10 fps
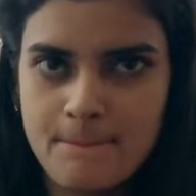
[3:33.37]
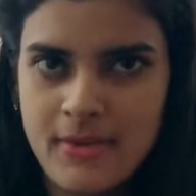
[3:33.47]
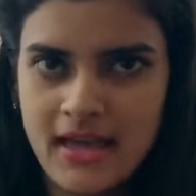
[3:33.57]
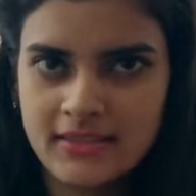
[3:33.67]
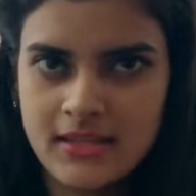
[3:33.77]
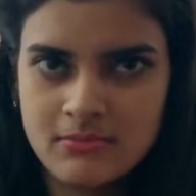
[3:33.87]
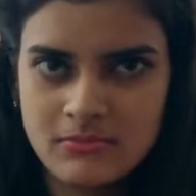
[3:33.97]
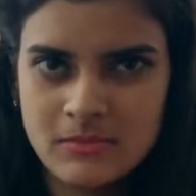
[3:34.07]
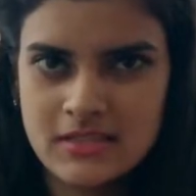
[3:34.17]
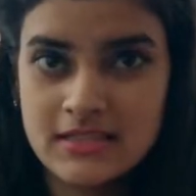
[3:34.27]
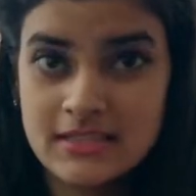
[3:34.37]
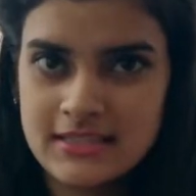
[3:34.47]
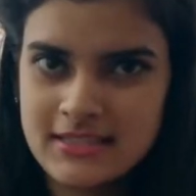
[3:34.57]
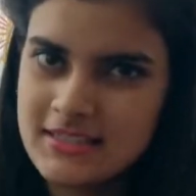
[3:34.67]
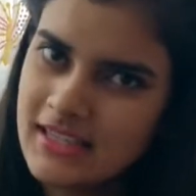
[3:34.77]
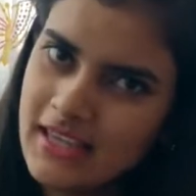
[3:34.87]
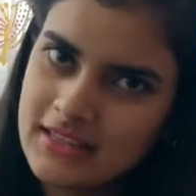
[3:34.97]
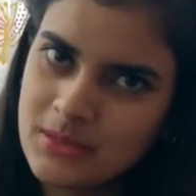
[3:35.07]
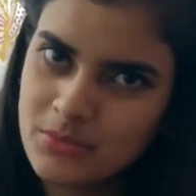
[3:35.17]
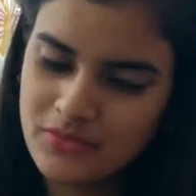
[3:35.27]
Pack them,
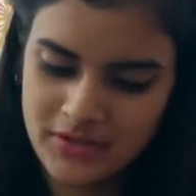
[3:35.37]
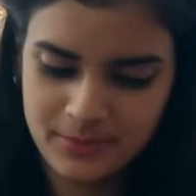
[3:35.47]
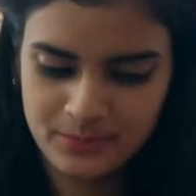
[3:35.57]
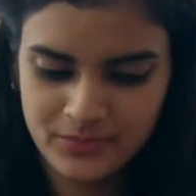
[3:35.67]
take them away.